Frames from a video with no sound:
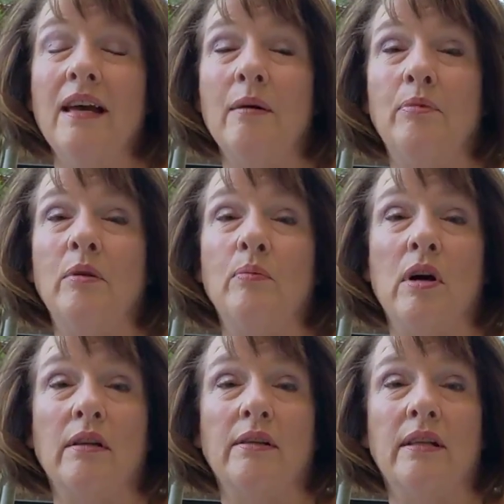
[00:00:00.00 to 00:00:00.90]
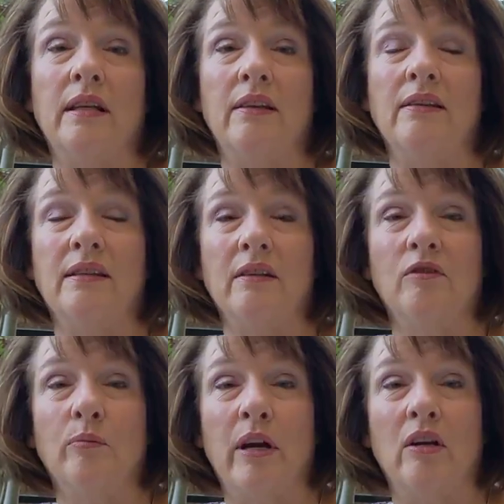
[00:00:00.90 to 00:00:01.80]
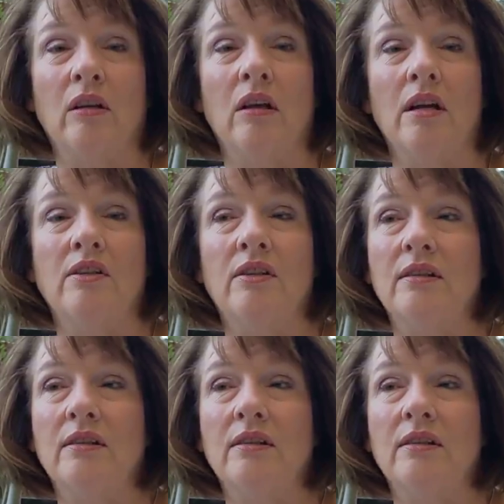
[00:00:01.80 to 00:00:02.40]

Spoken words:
Up in Park City at the Silver Baron Lodge.